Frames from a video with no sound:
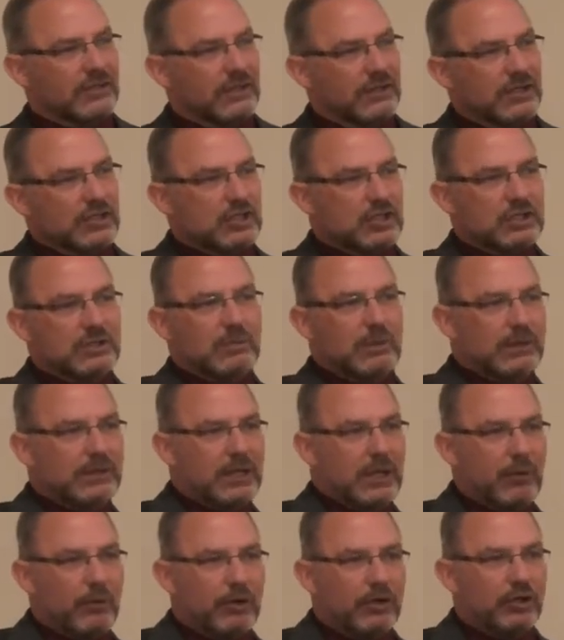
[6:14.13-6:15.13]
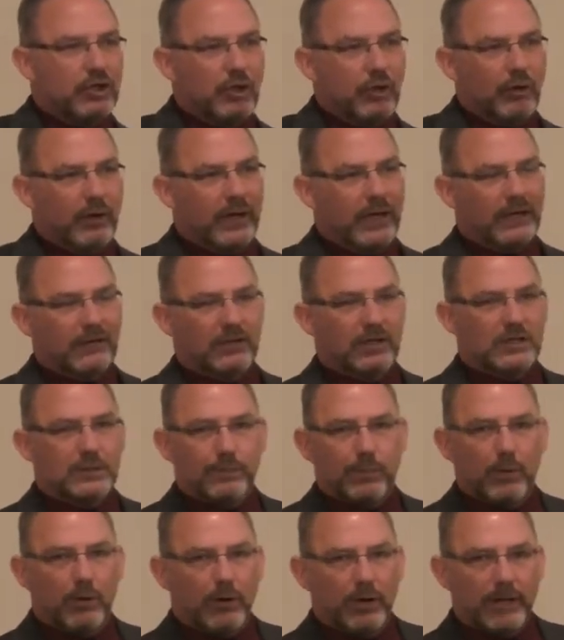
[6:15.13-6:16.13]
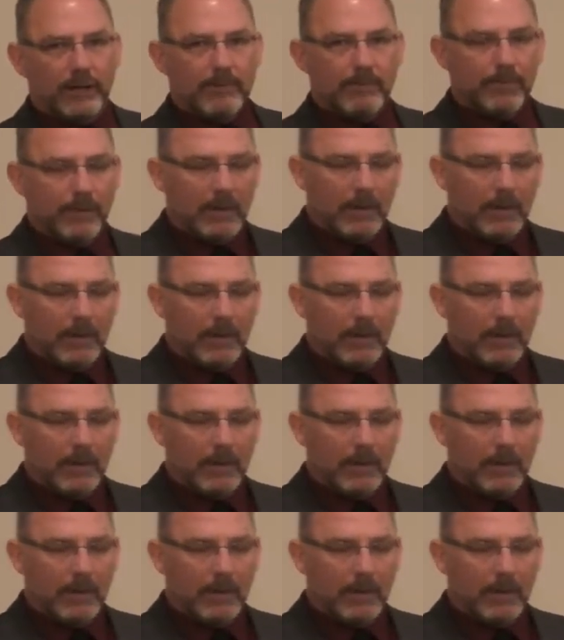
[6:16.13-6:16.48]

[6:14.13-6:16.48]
and this is what they were doing at this point.